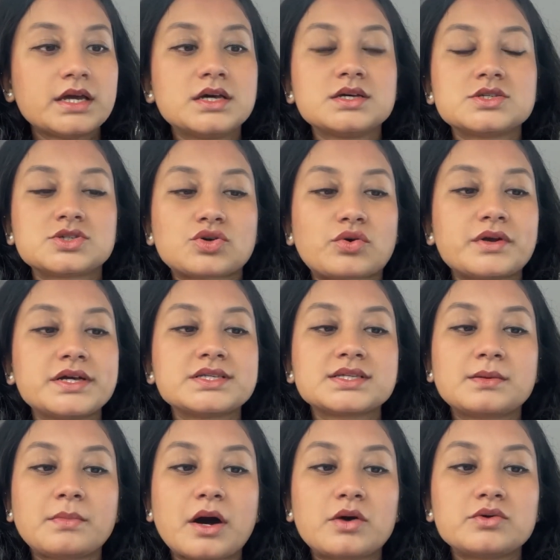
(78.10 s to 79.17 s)
Stories
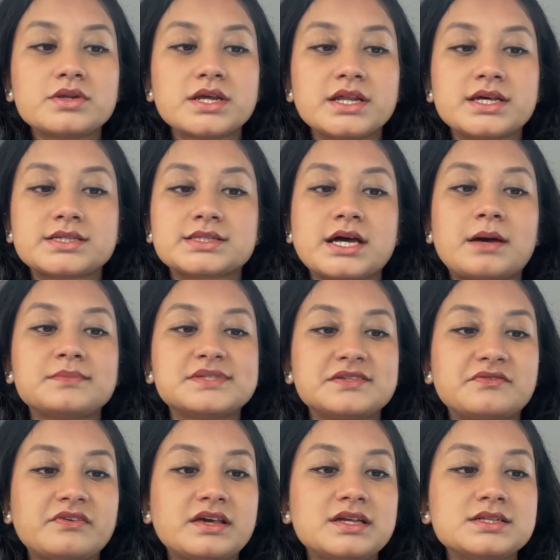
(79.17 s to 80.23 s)
abound in Assam's
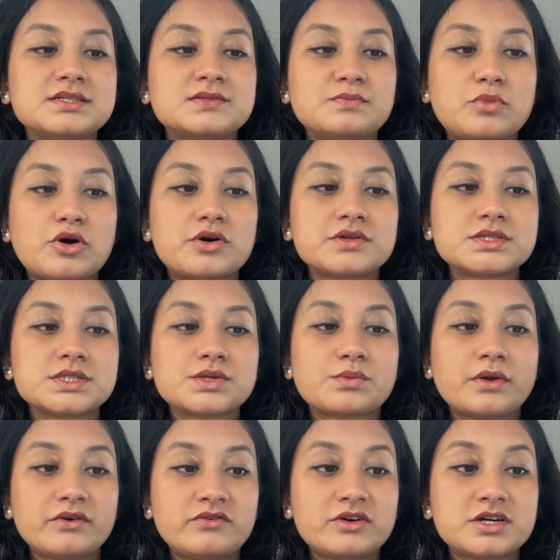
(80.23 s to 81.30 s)
fields, ponds,
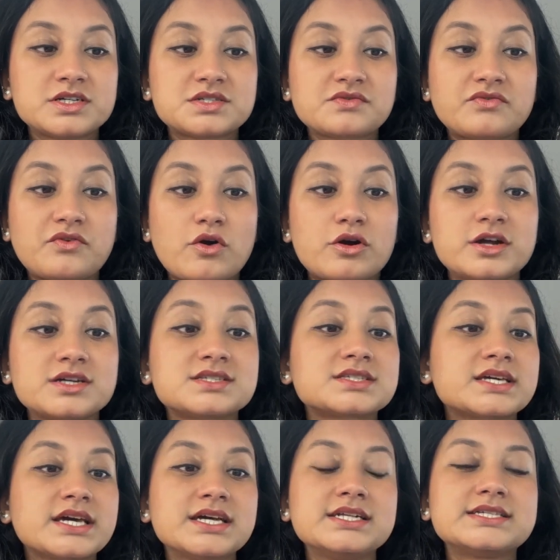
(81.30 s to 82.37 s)
rivers, forests,
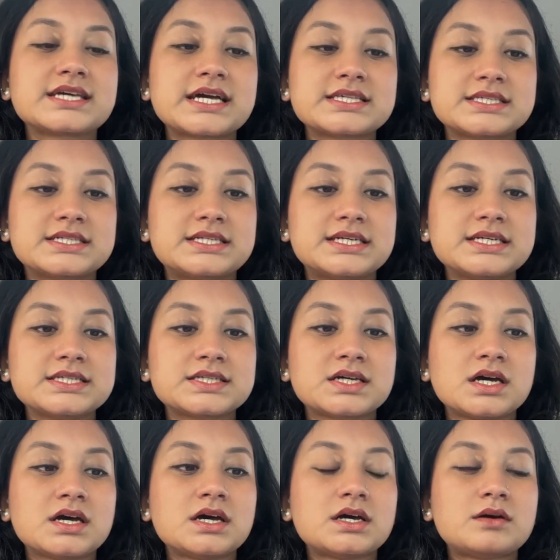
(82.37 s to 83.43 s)
hills and cities.
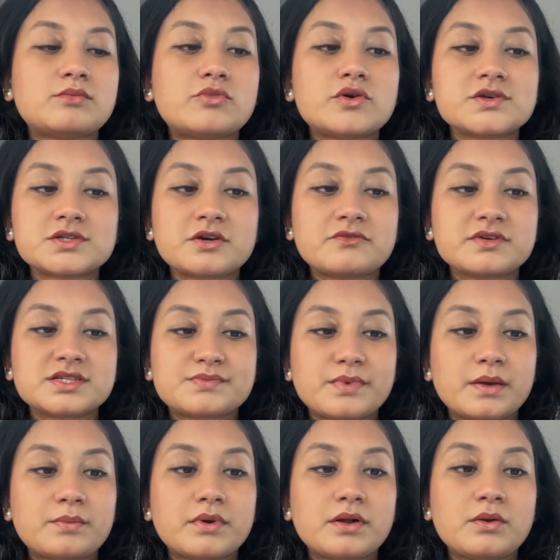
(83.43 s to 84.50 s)
Most of its
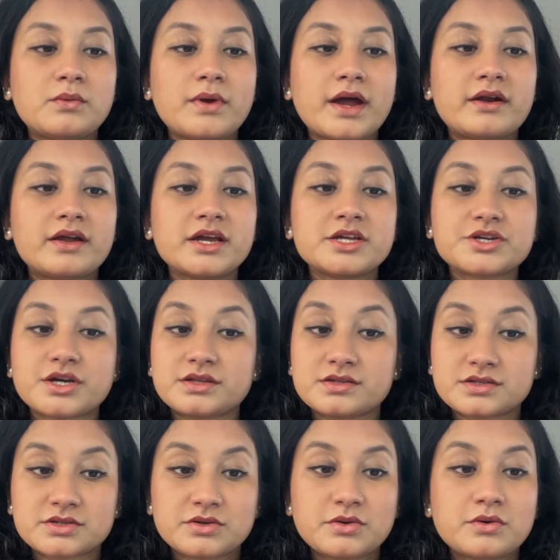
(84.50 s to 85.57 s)
people wear each
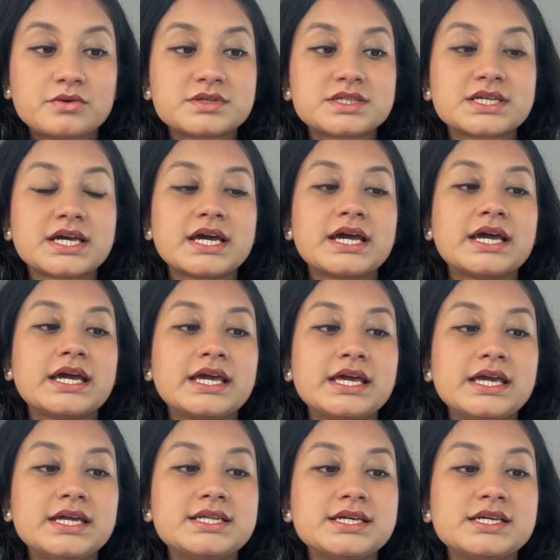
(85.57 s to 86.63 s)
other's clothes,
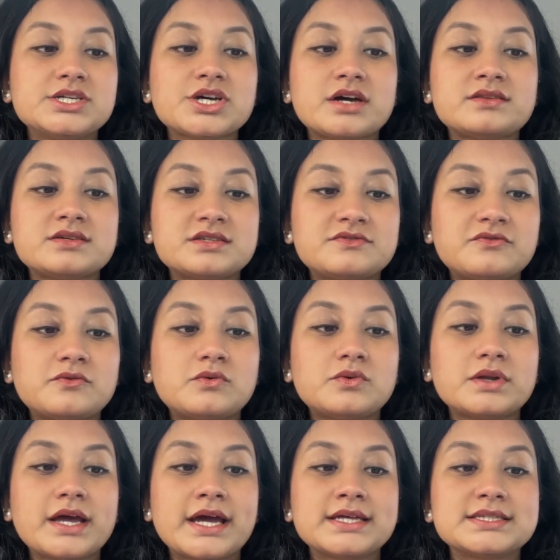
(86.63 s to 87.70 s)
eat each other's
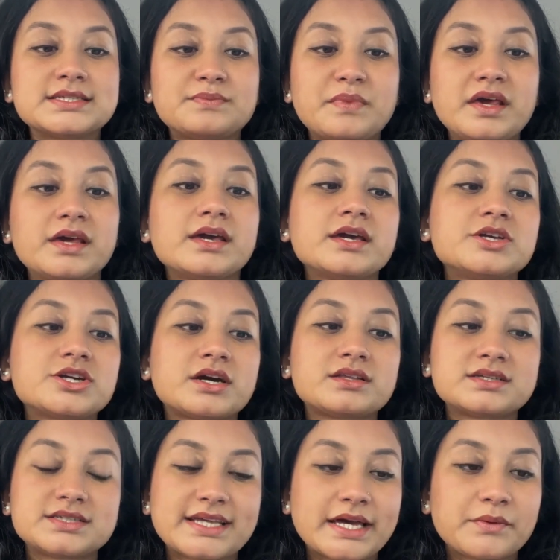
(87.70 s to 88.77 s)
food and speak each
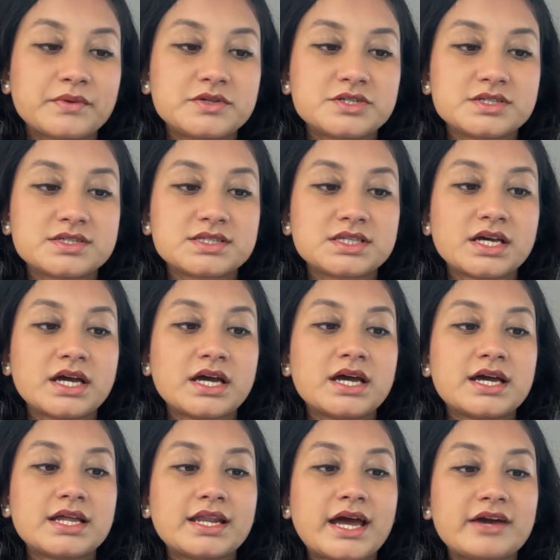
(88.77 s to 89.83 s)
other's languages.
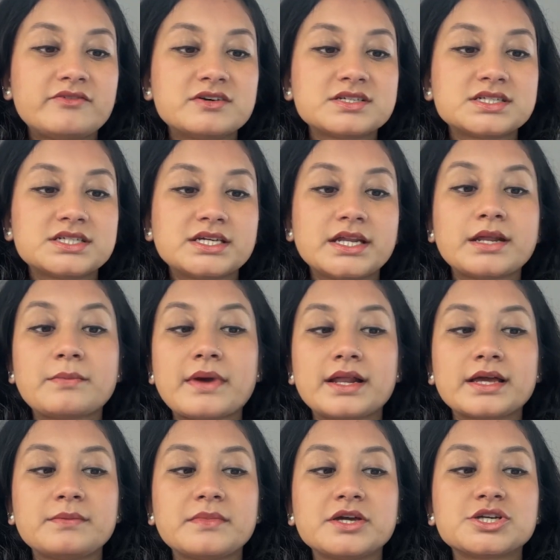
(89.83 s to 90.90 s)
Diversity and
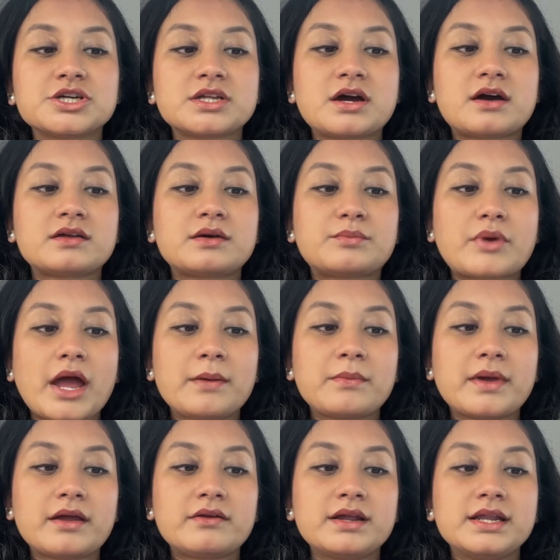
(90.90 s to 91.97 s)
amalgamation are the
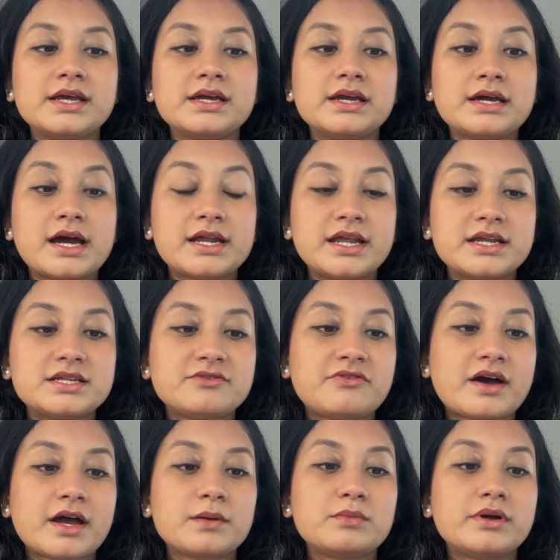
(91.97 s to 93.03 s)
primarily
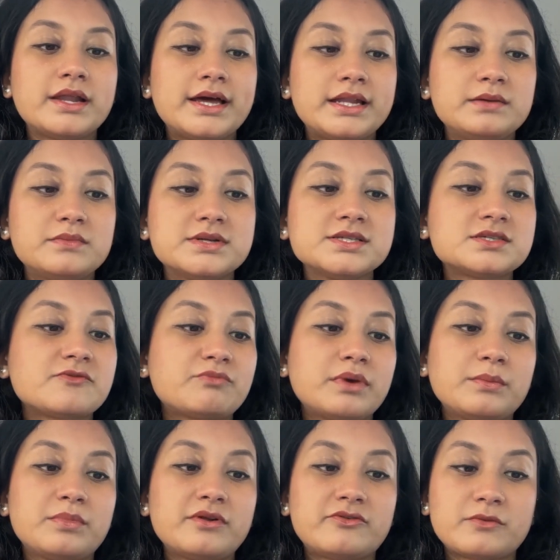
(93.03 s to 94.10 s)
identifiable elements of
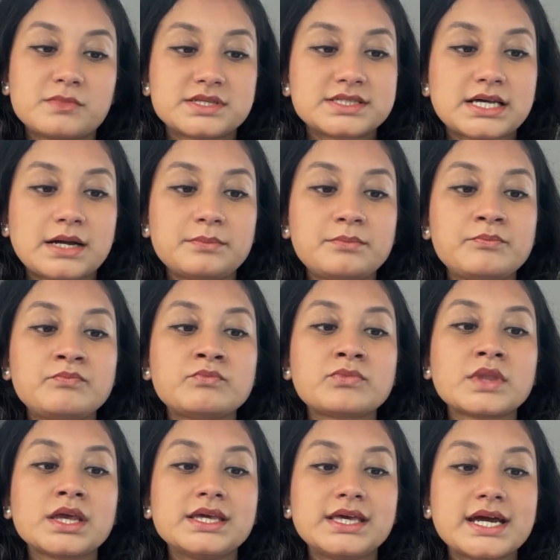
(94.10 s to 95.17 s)
people from Assam,
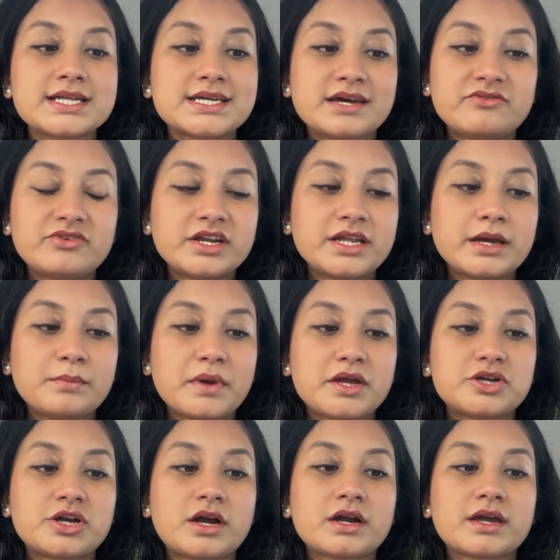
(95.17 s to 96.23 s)
yet everyday
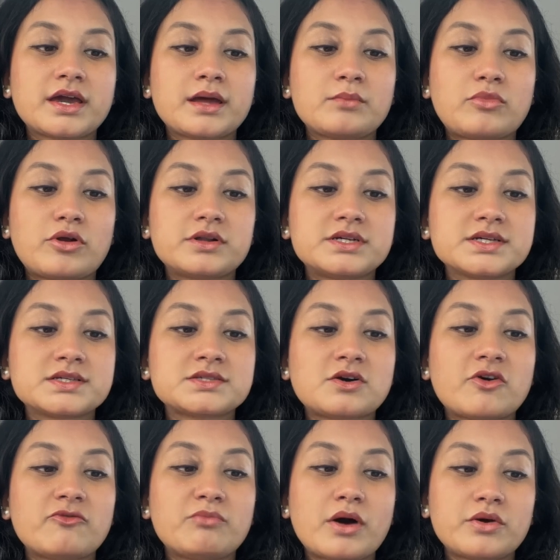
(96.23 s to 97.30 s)
patriarchy and politics
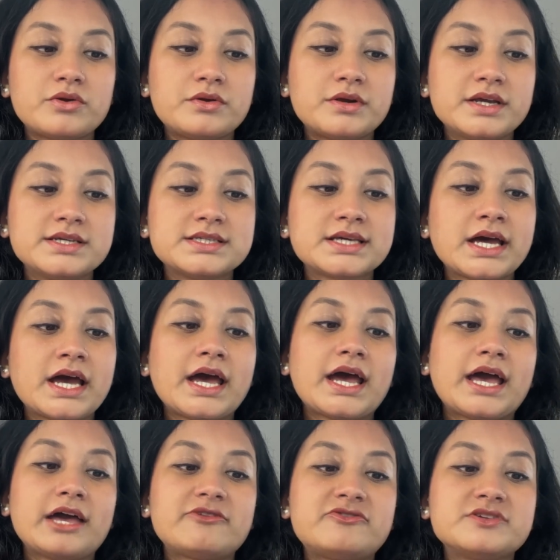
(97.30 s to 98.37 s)
of boundaries
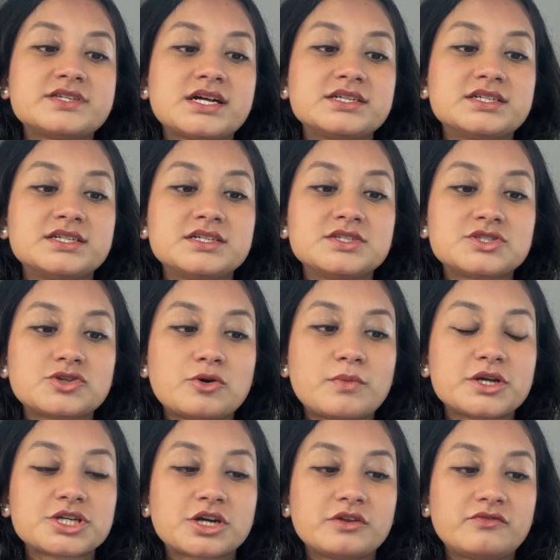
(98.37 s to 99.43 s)
have resulted in so
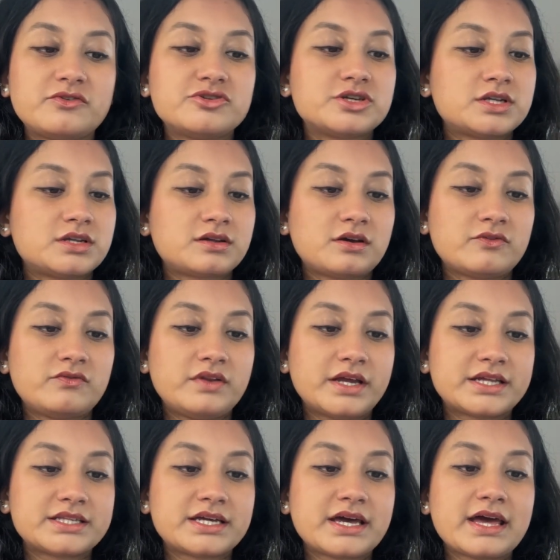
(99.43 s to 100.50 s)
much confusion and
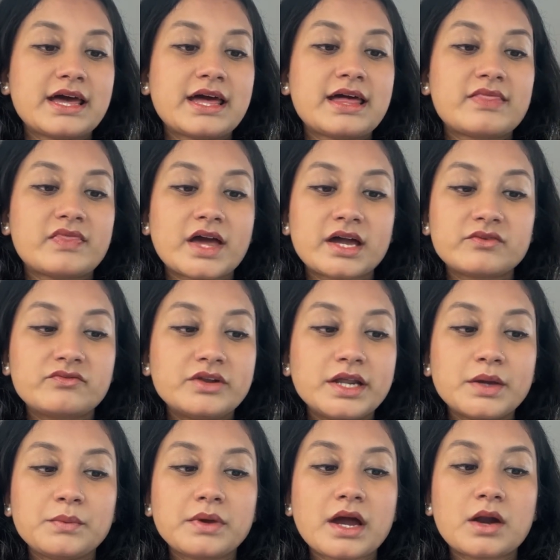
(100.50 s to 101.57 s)
conflict.
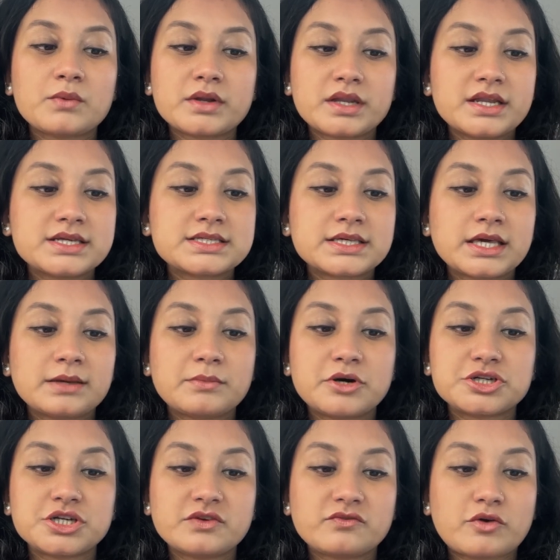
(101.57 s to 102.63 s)
Thankfully, we are witnessing
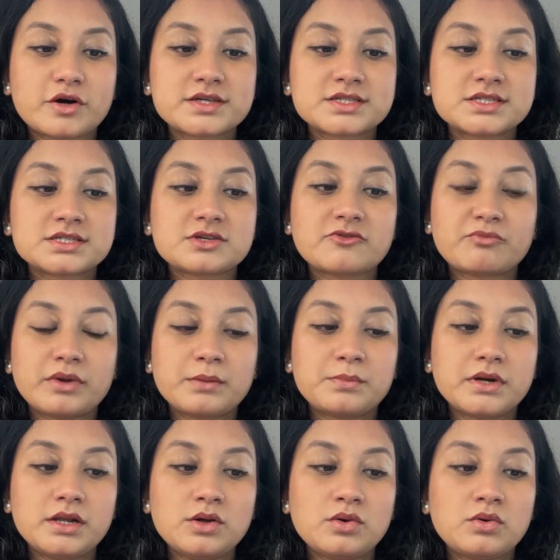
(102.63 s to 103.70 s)
emerging voices of
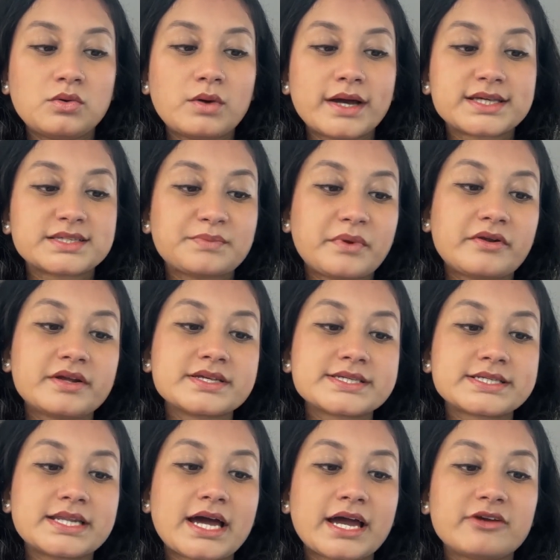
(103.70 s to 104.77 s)
people who
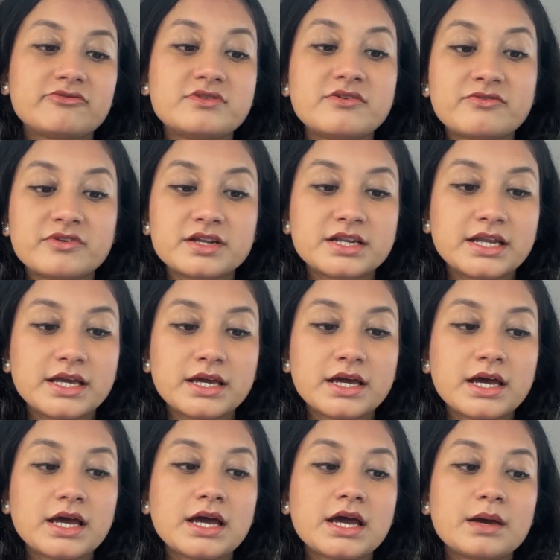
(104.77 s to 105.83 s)
experience life differently
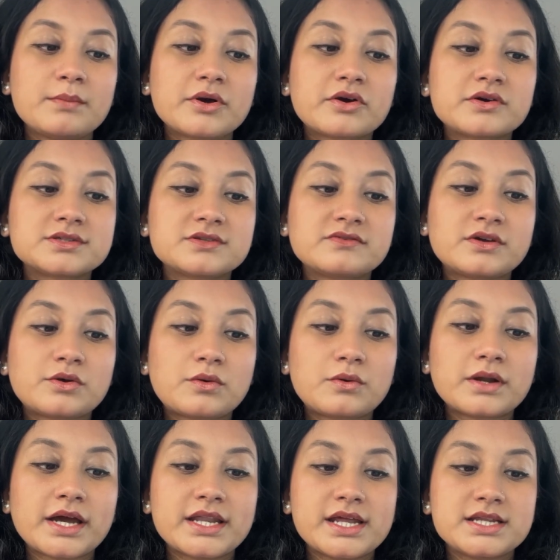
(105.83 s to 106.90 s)
because of their
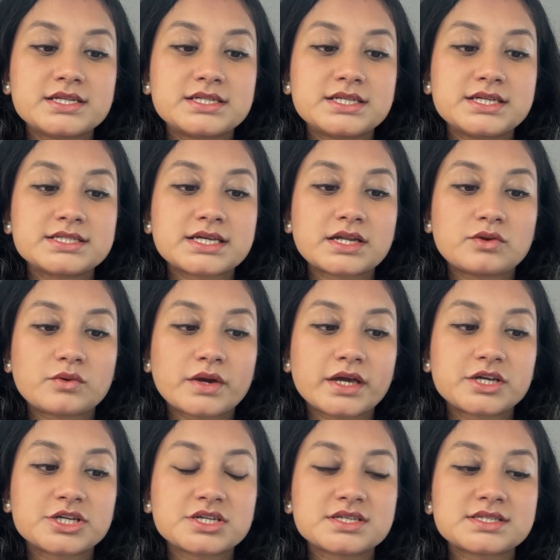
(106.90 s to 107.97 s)
own identities and
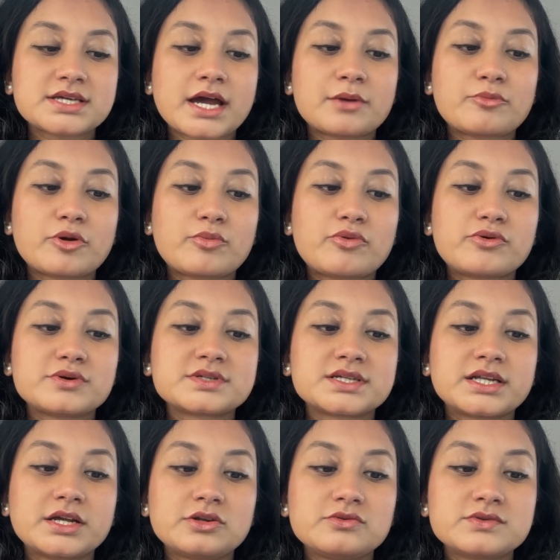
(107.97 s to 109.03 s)
locations and propose an
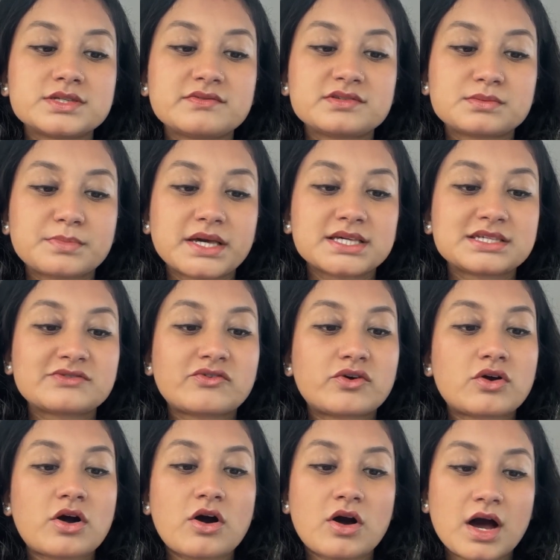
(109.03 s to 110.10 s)
inclusive space
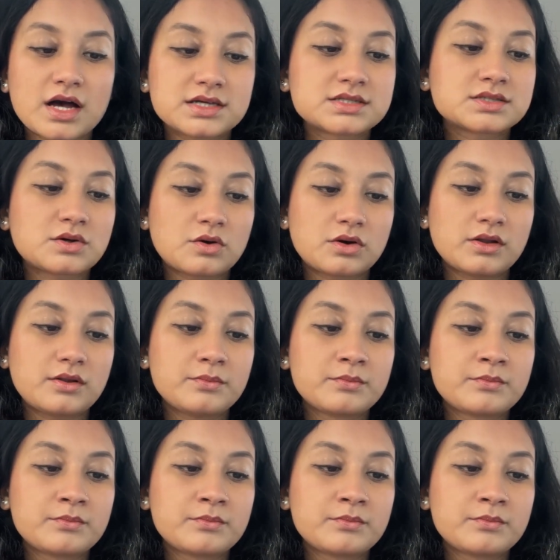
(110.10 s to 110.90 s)
for us all.